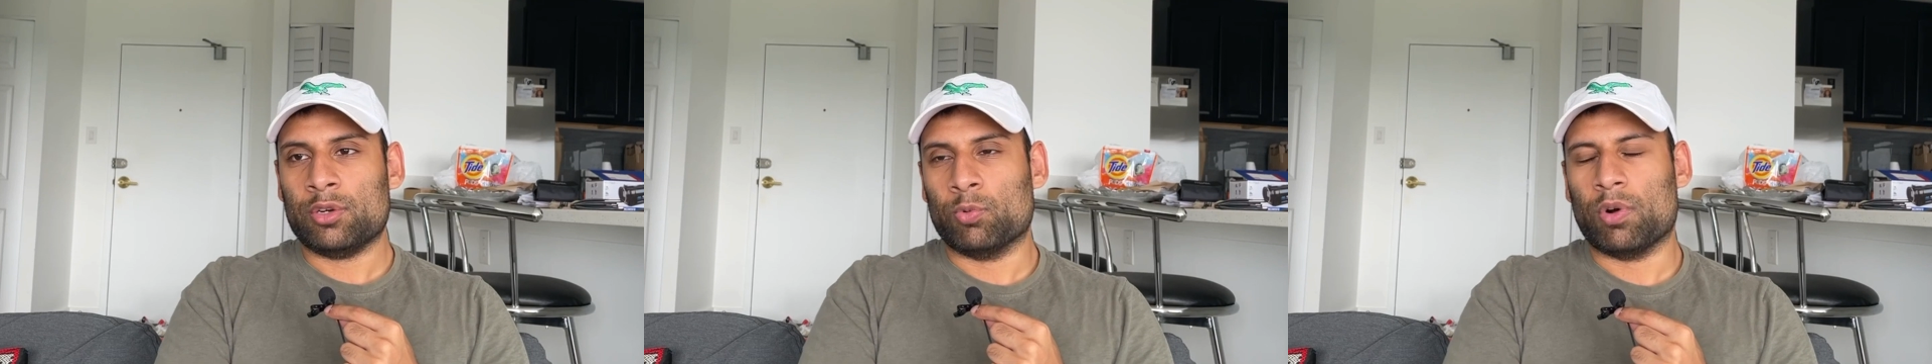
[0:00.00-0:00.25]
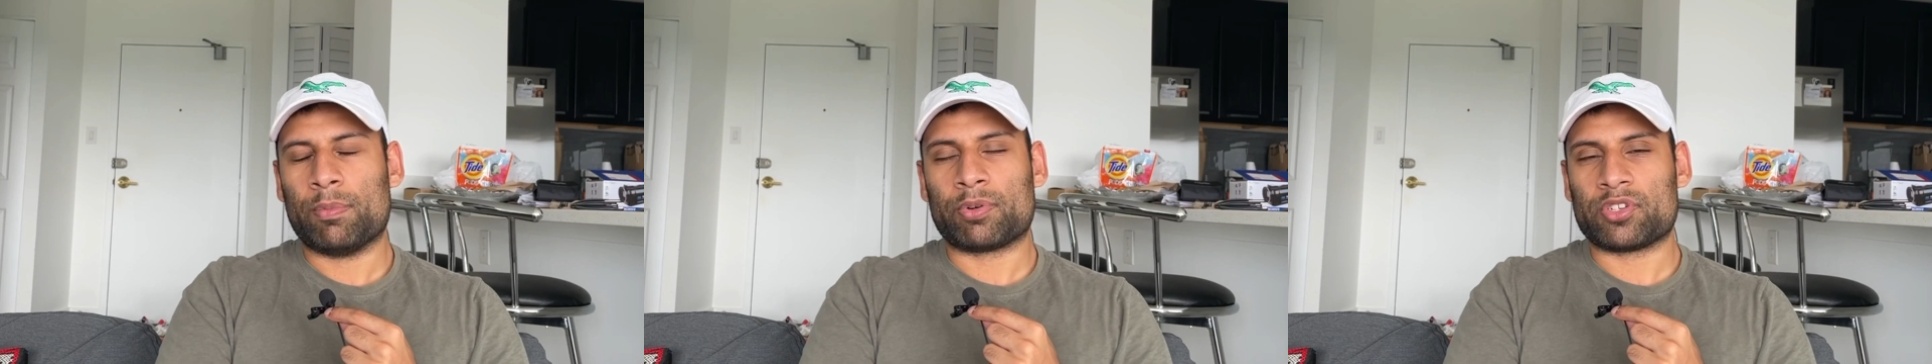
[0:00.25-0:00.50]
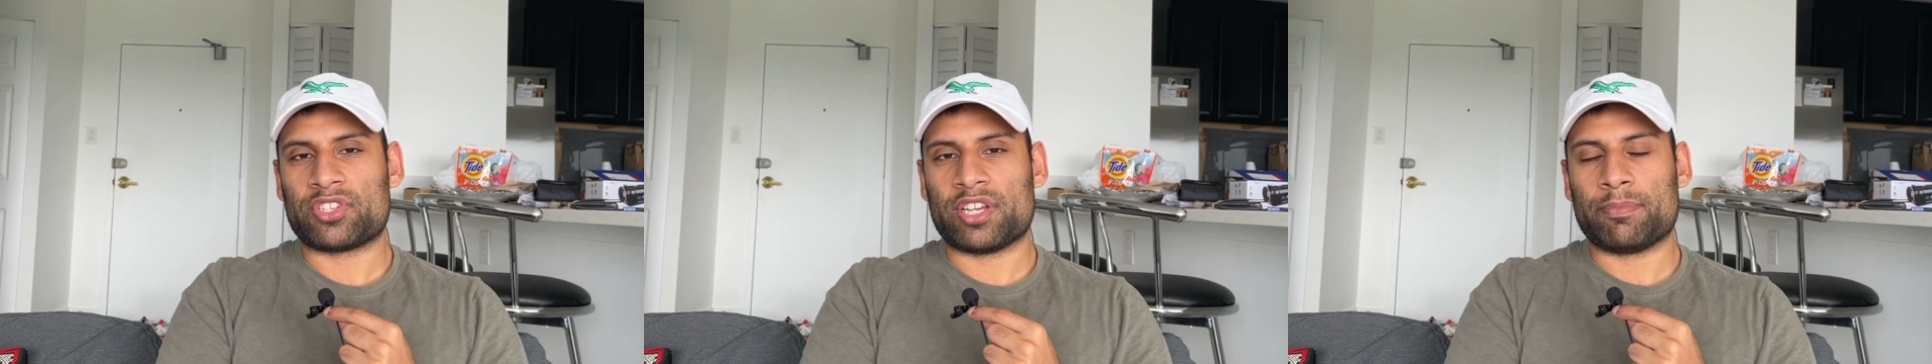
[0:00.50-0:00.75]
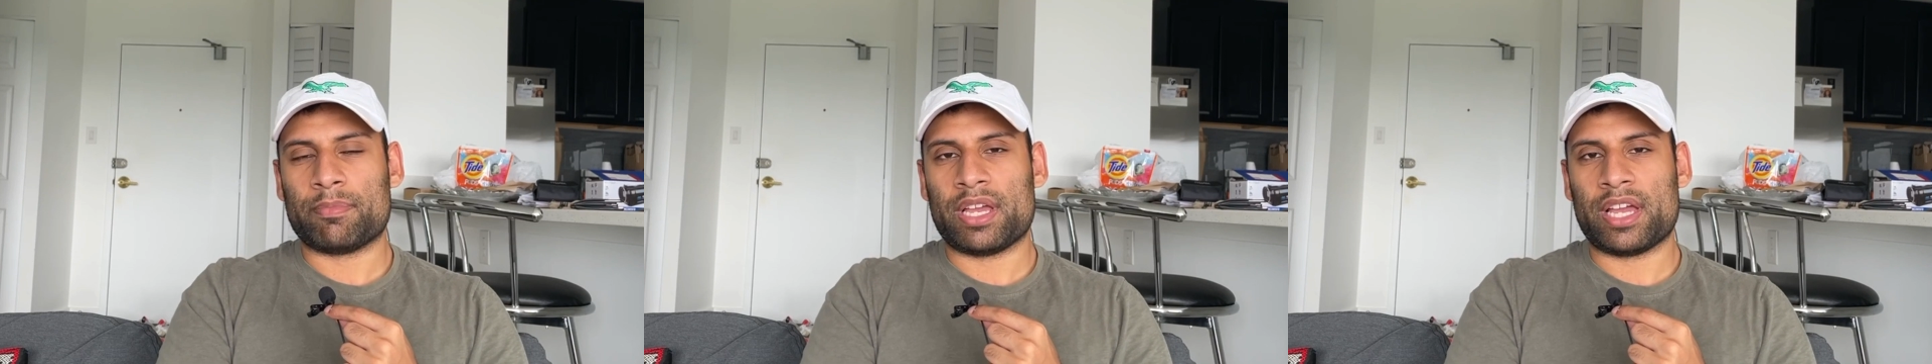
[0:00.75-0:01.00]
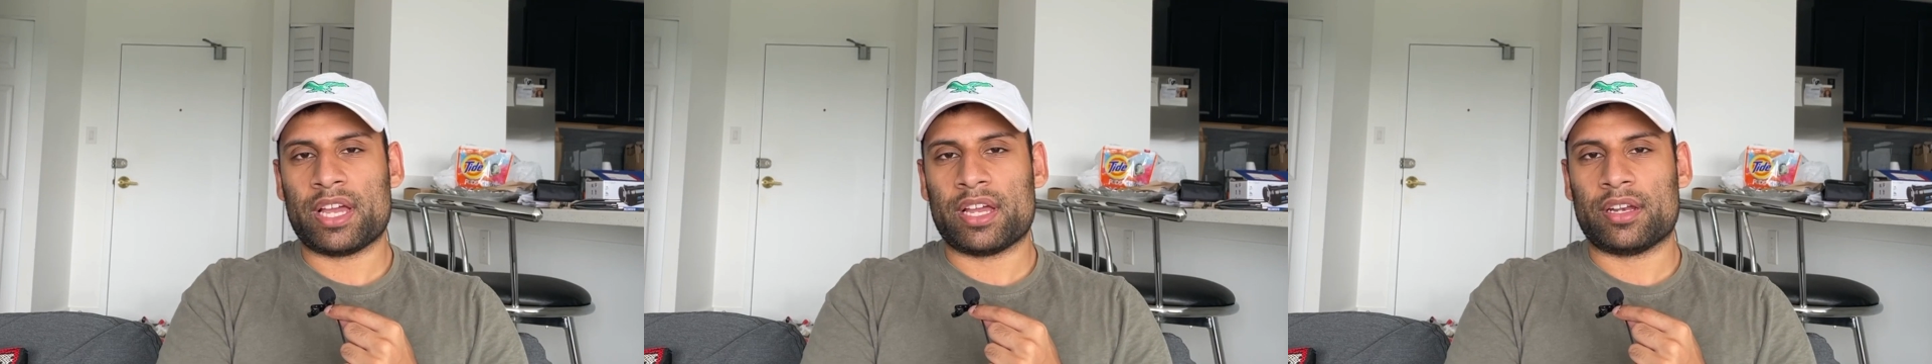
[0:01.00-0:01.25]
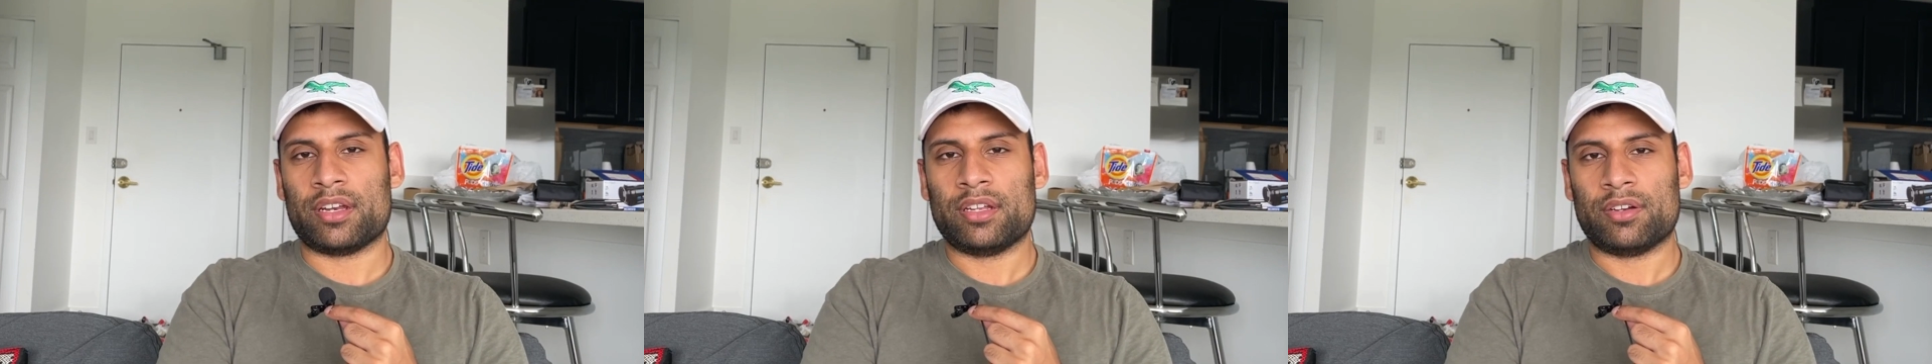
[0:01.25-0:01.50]
1%
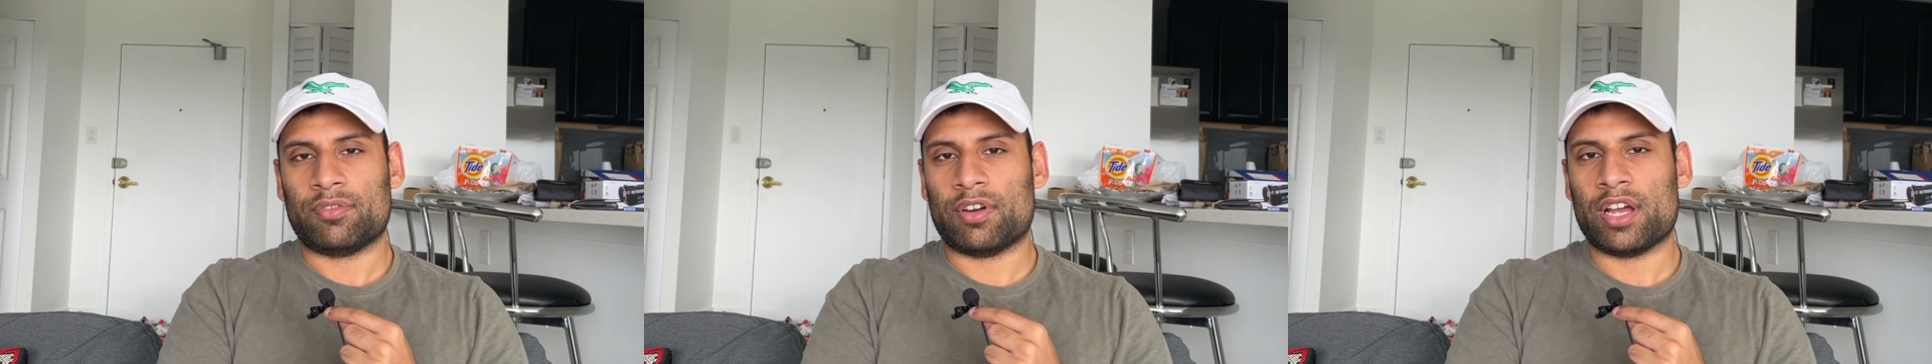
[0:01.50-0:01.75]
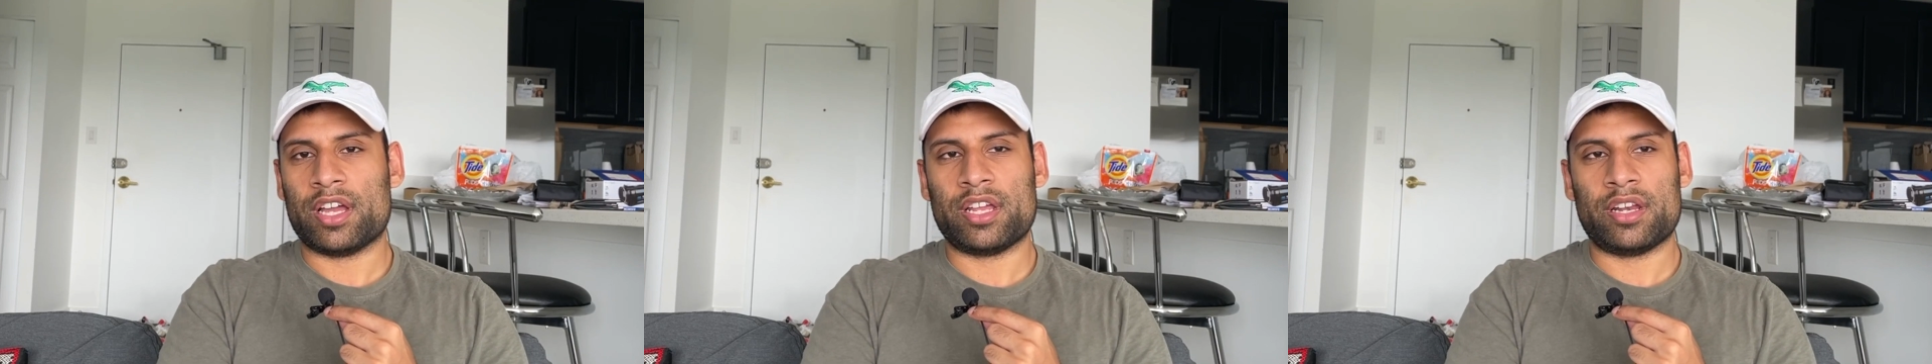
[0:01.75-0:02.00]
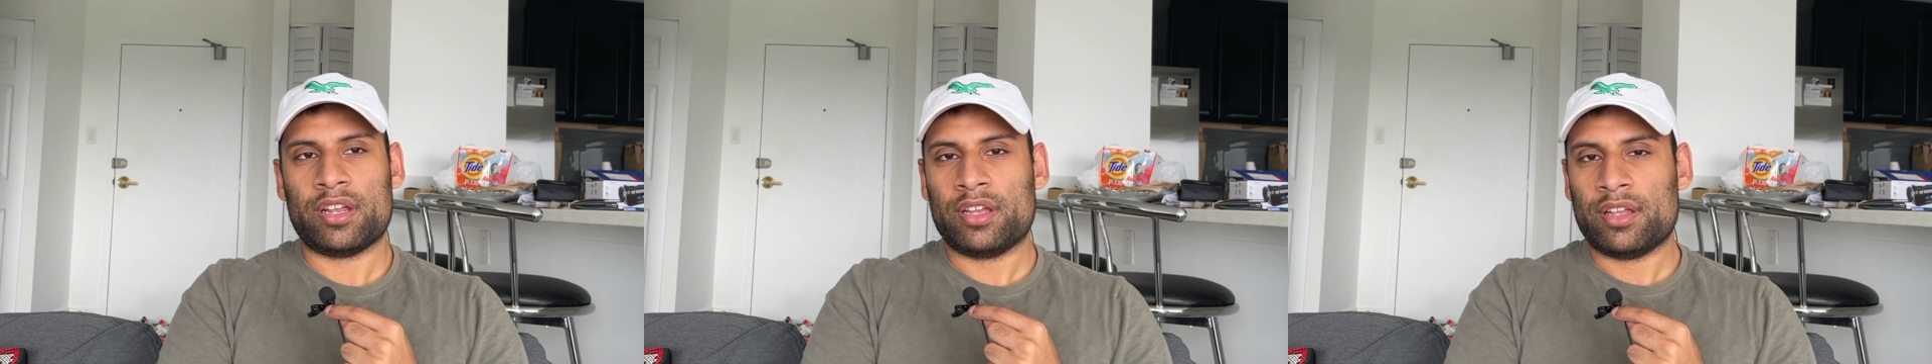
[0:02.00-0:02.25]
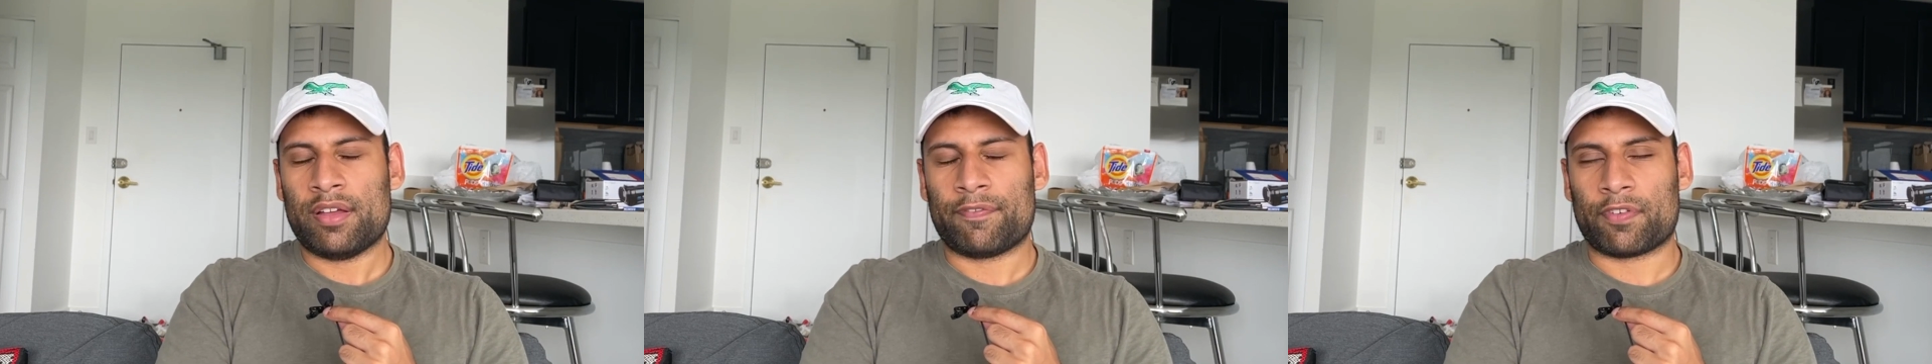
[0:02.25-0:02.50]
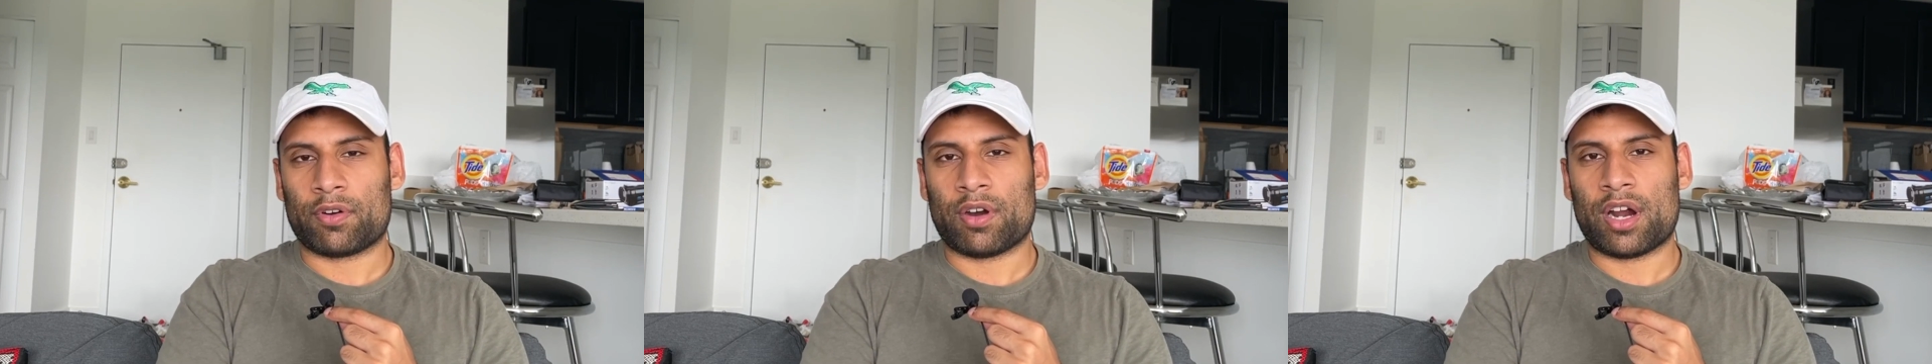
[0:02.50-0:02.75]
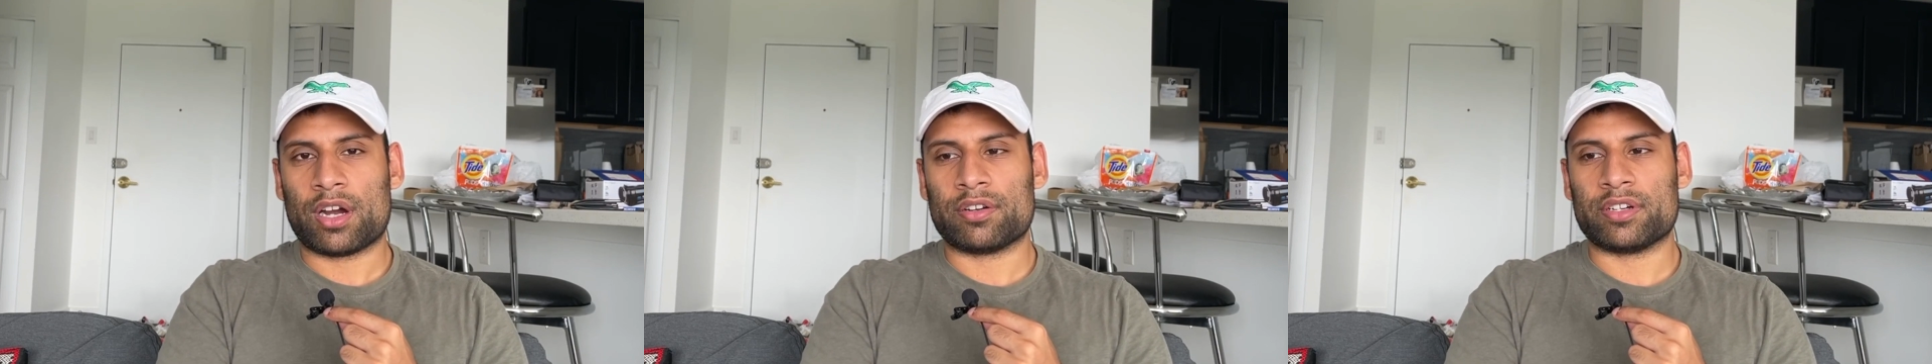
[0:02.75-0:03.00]
man, right?
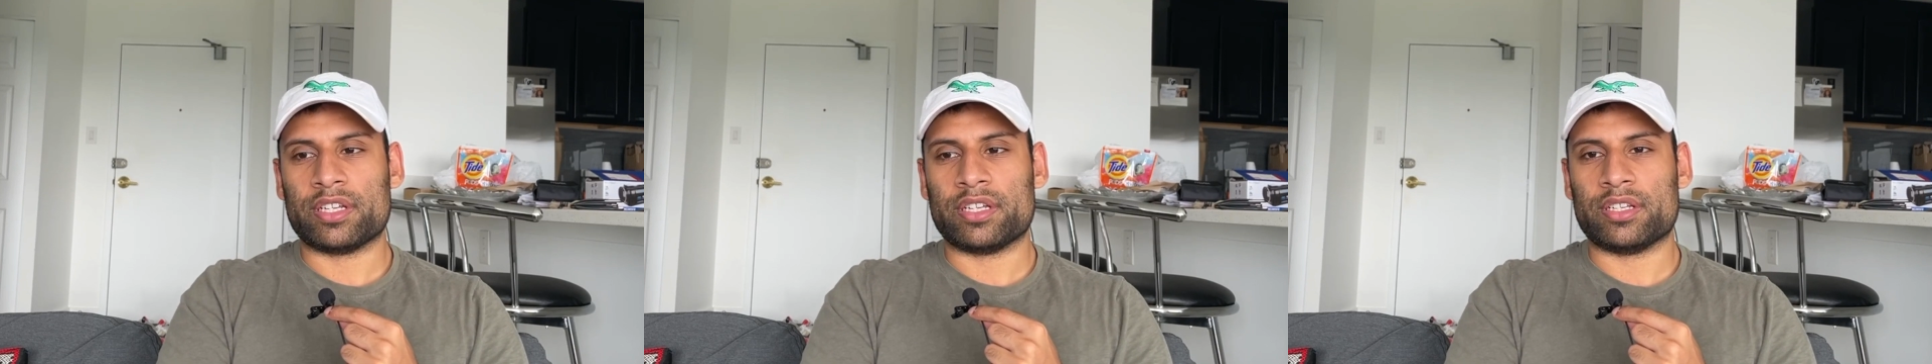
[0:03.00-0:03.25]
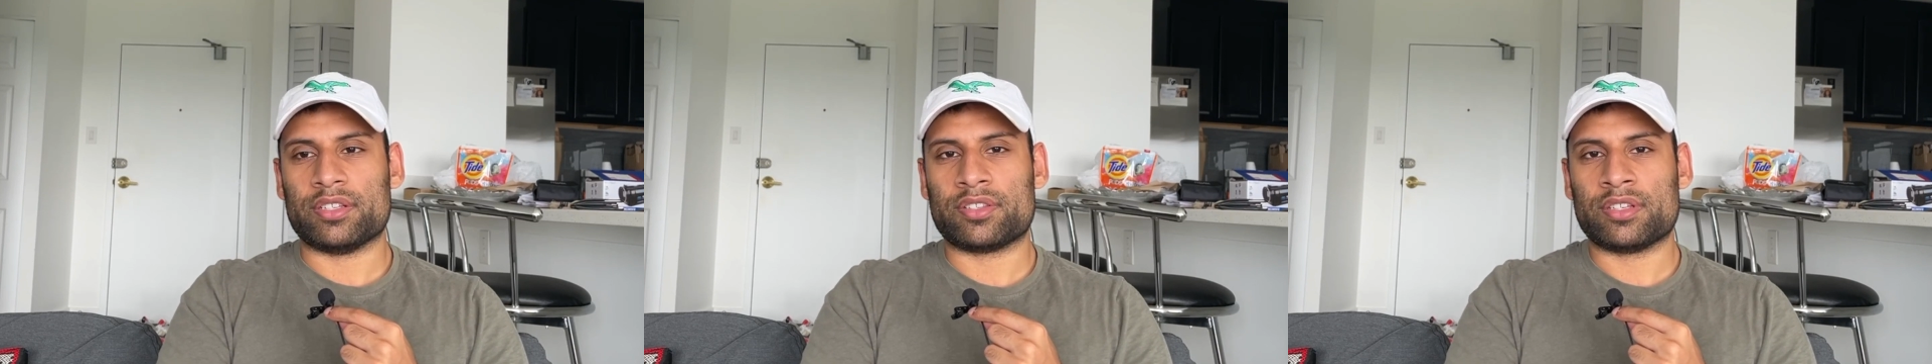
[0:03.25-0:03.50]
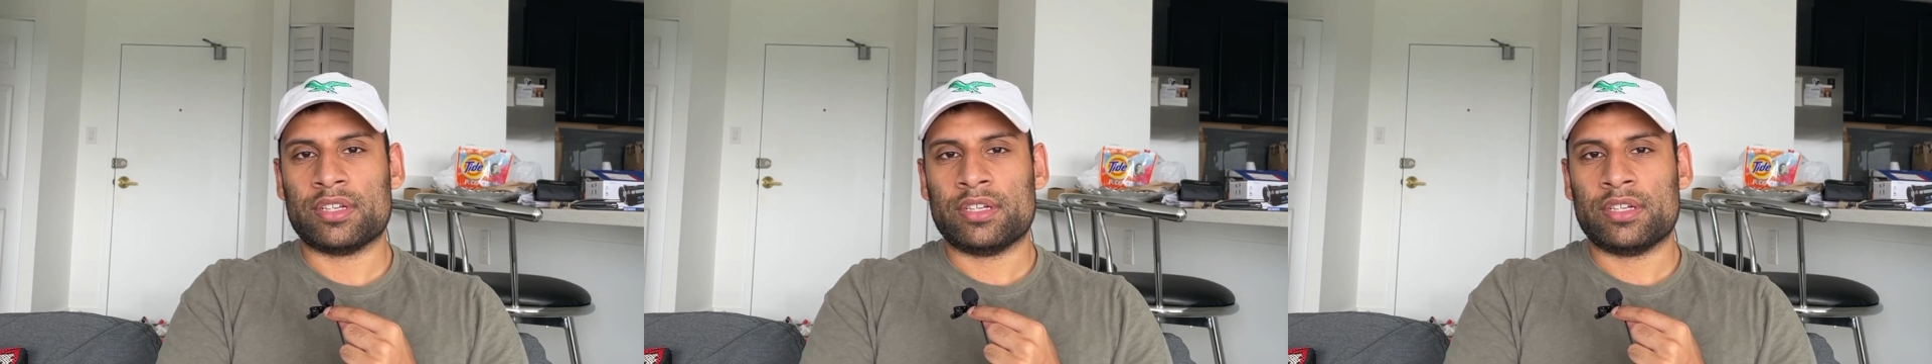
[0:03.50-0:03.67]
Ferraris.